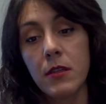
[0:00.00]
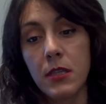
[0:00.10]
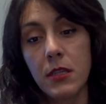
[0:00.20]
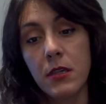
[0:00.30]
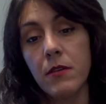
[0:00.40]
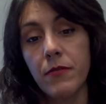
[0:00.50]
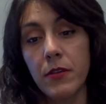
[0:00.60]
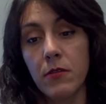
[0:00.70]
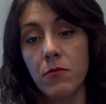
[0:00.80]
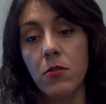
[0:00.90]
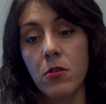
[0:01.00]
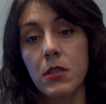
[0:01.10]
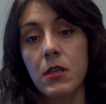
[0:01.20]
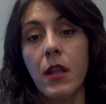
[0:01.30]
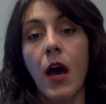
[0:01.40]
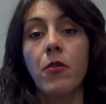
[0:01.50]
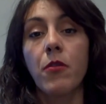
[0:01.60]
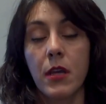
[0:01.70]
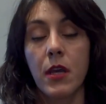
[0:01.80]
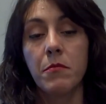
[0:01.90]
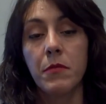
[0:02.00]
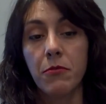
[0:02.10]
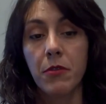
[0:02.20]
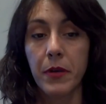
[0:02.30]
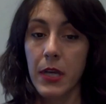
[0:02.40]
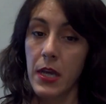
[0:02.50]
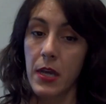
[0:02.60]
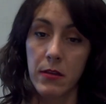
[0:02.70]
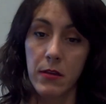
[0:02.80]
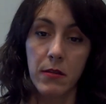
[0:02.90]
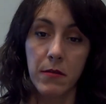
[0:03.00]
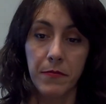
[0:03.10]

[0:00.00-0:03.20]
and see if it works and how it can be replicated.